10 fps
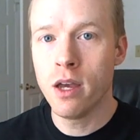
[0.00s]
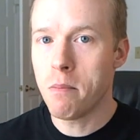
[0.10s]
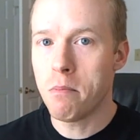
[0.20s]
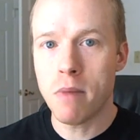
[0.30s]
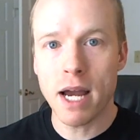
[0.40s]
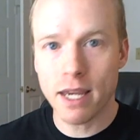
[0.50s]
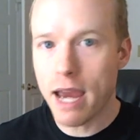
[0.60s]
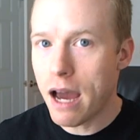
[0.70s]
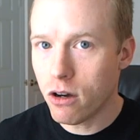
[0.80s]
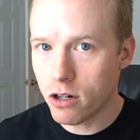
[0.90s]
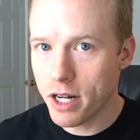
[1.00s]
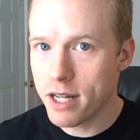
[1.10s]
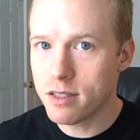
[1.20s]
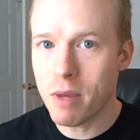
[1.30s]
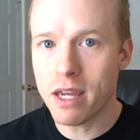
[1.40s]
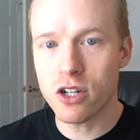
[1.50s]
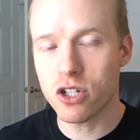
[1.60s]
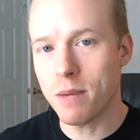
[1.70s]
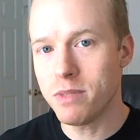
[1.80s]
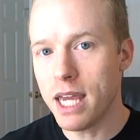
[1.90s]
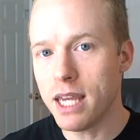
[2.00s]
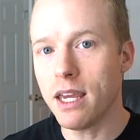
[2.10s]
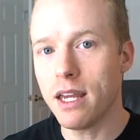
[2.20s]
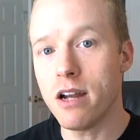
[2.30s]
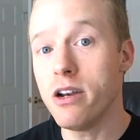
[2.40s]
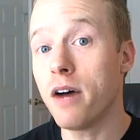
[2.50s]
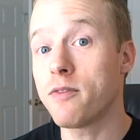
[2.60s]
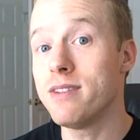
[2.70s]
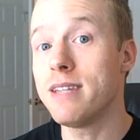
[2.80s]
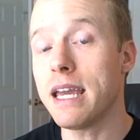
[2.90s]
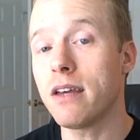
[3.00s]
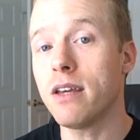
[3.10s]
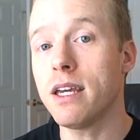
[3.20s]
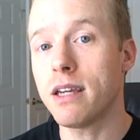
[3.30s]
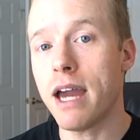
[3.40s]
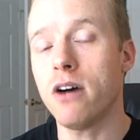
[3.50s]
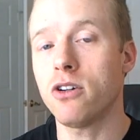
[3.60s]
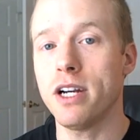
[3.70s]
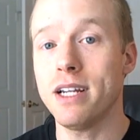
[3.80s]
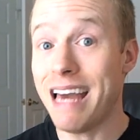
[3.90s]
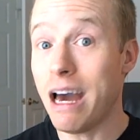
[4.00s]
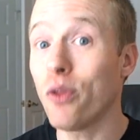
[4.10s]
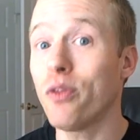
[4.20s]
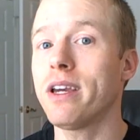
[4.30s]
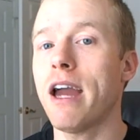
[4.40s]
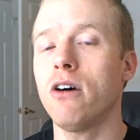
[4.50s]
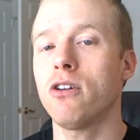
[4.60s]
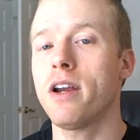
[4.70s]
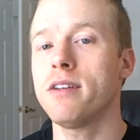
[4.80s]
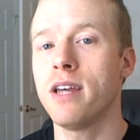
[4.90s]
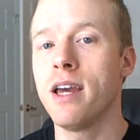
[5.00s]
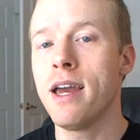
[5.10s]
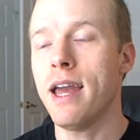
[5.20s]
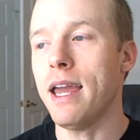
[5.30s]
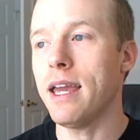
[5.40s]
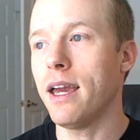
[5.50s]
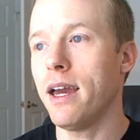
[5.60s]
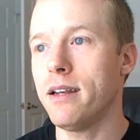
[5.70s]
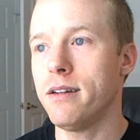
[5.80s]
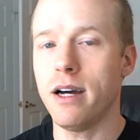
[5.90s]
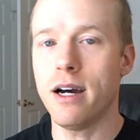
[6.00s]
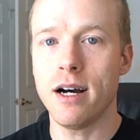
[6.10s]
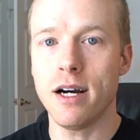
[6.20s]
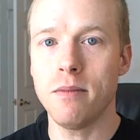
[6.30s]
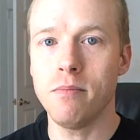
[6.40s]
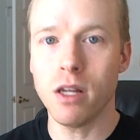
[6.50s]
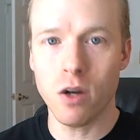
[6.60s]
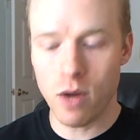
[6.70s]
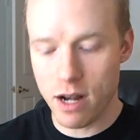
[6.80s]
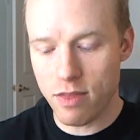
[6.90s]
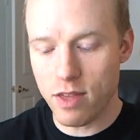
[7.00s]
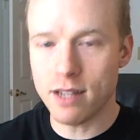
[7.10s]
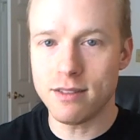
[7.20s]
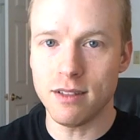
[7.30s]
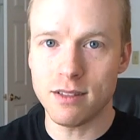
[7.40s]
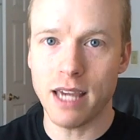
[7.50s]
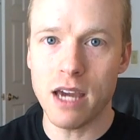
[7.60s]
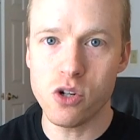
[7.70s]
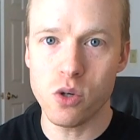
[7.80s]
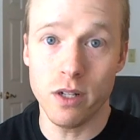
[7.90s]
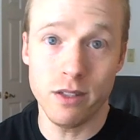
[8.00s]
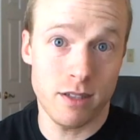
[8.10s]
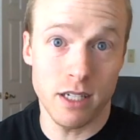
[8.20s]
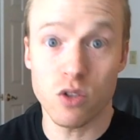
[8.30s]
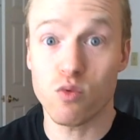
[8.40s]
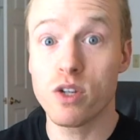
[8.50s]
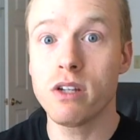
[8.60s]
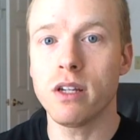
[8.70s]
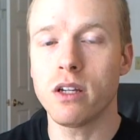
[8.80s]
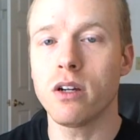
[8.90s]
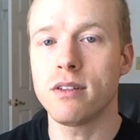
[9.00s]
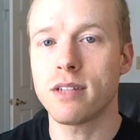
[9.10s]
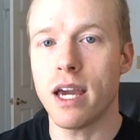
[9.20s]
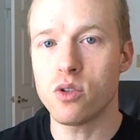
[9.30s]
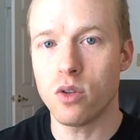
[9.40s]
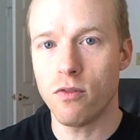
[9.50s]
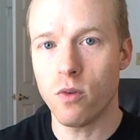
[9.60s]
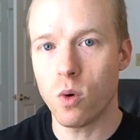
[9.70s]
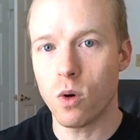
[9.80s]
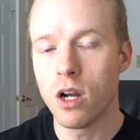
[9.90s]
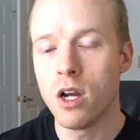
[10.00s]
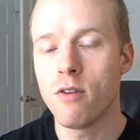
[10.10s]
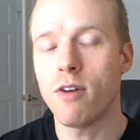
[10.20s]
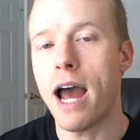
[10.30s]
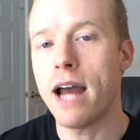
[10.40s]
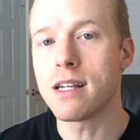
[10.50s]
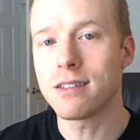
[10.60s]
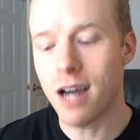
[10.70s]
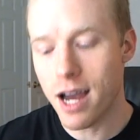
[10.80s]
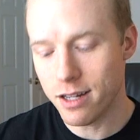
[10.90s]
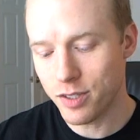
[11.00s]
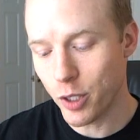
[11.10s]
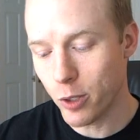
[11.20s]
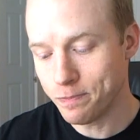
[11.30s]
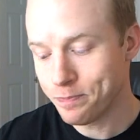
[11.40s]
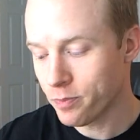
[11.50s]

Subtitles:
my calories, making sure I'm taking in enough daily calories, healthy calories, and you know, and I think it's the schedule. It's a really good schedule for adding size. So